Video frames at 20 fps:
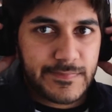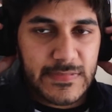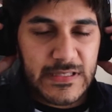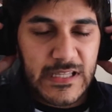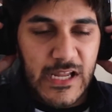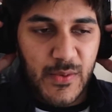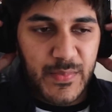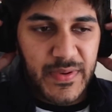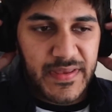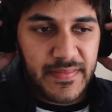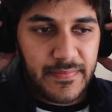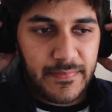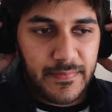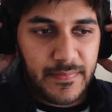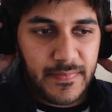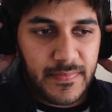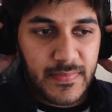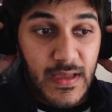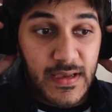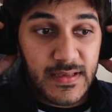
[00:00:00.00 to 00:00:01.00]
And I mean,
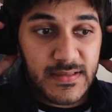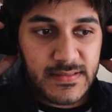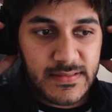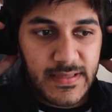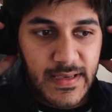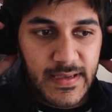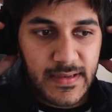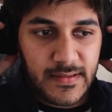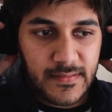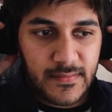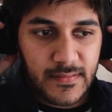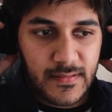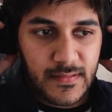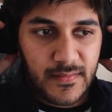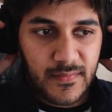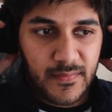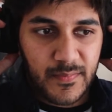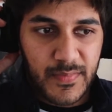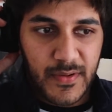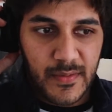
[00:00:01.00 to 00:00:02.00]
that is 10,
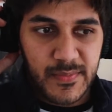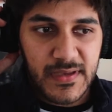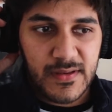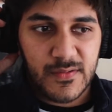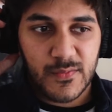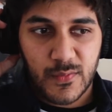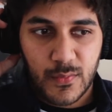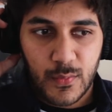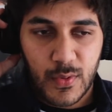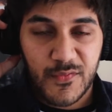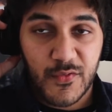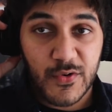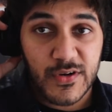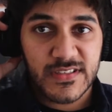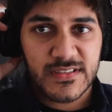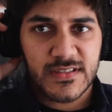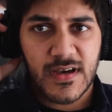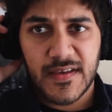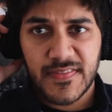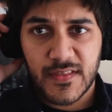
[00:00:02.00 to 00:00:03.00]
but I mean, we've already
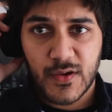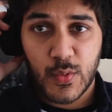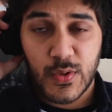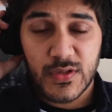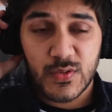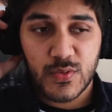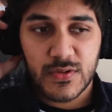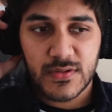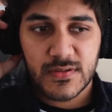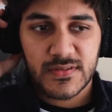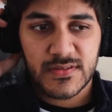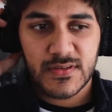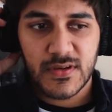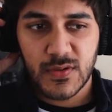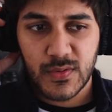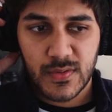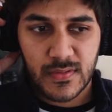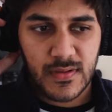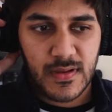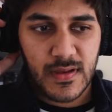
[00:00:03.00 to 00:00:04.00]
started the quiz 1,
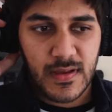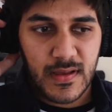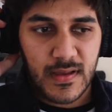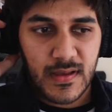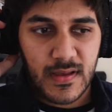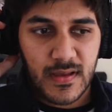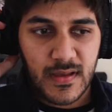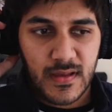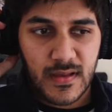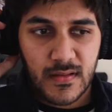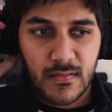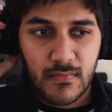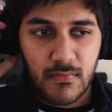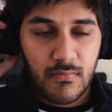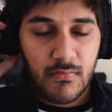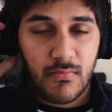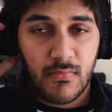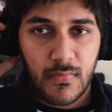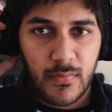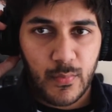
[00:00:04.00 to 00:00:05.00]
so
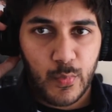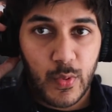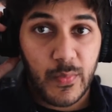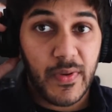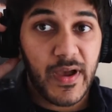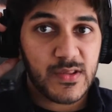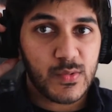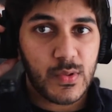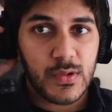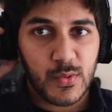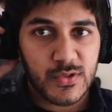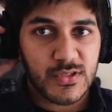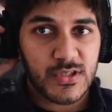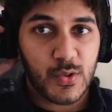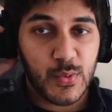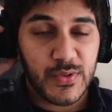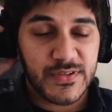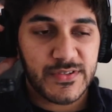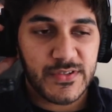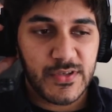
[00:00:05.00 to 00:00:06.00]
we might as well watch the
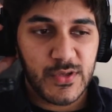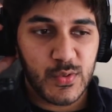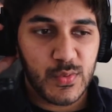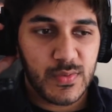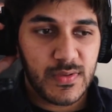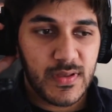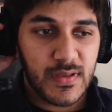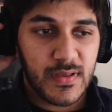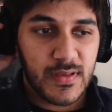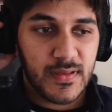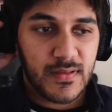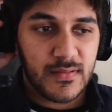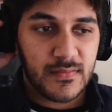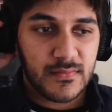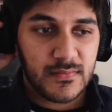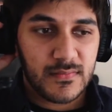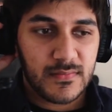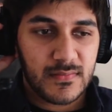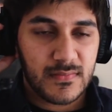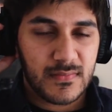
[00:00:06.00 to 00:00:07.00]
quiz 2.
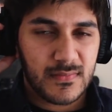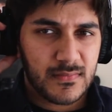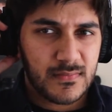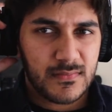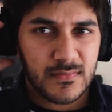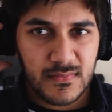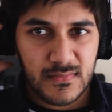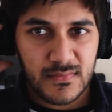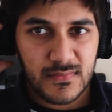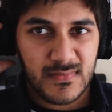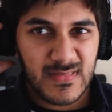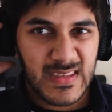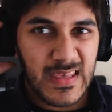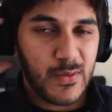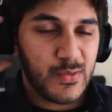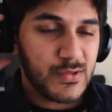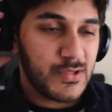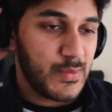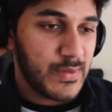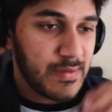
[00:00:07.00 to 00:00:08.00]

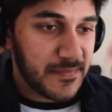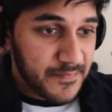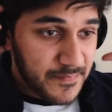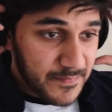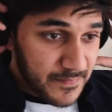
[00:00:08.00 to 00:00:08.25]
Yeah, we'll do it.